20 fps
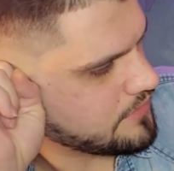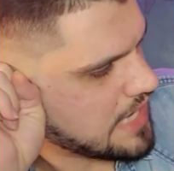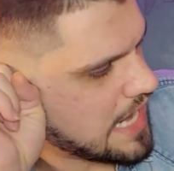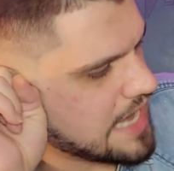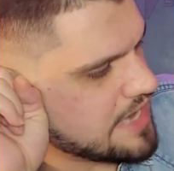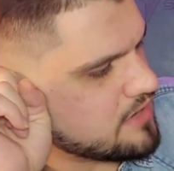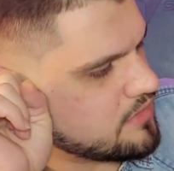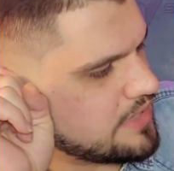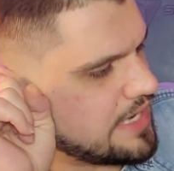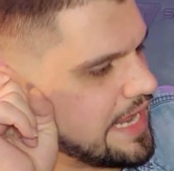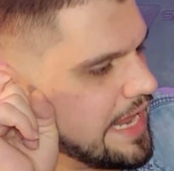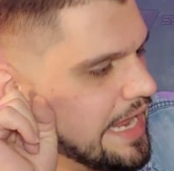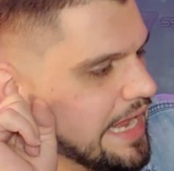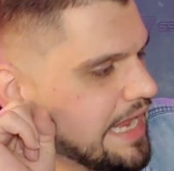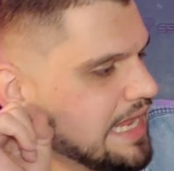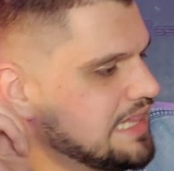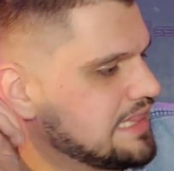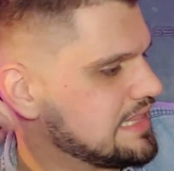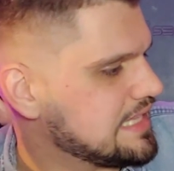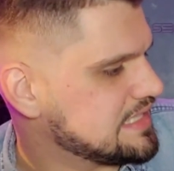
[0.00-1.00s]
I don't
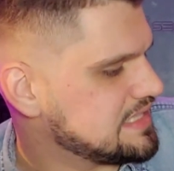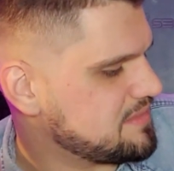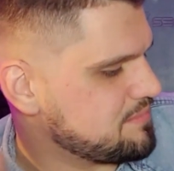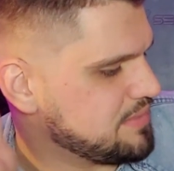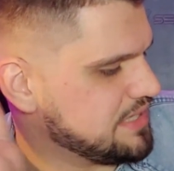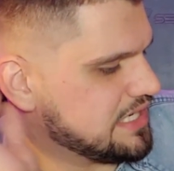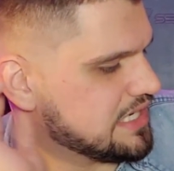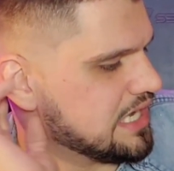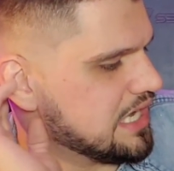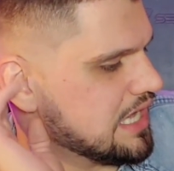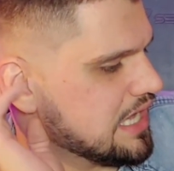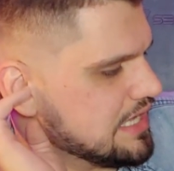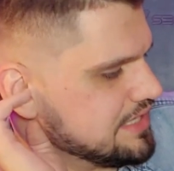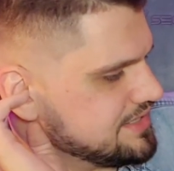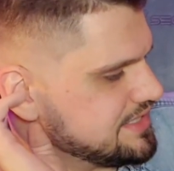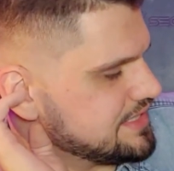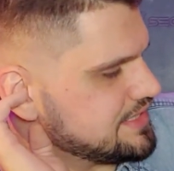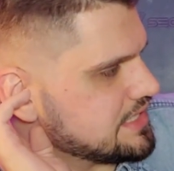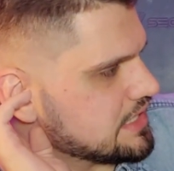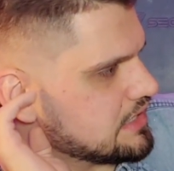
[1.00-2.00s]
hate this
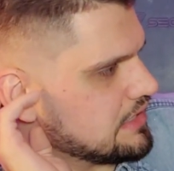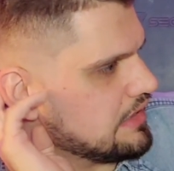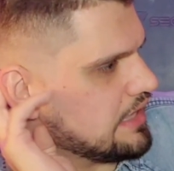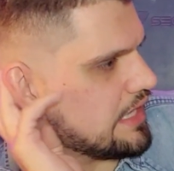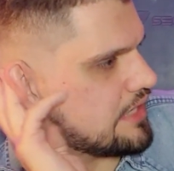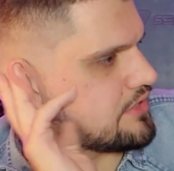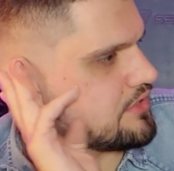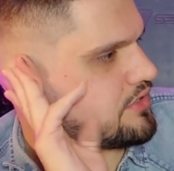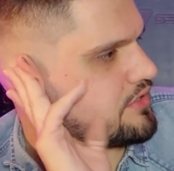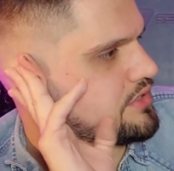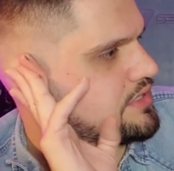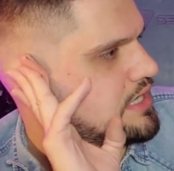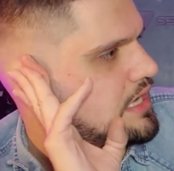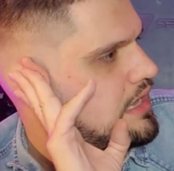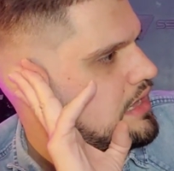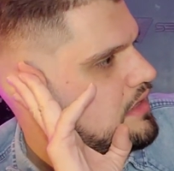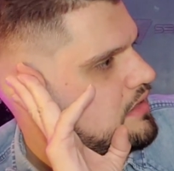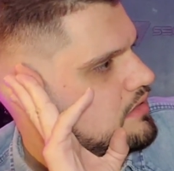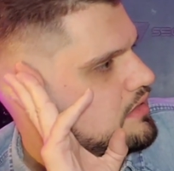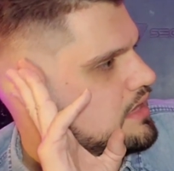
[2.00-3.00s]
because it's a collector's
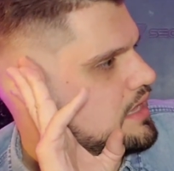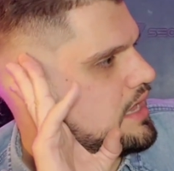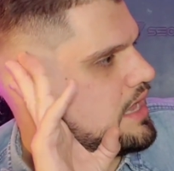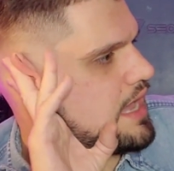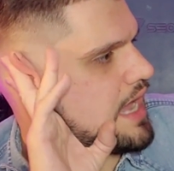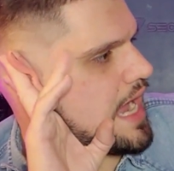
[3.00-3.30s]
doll.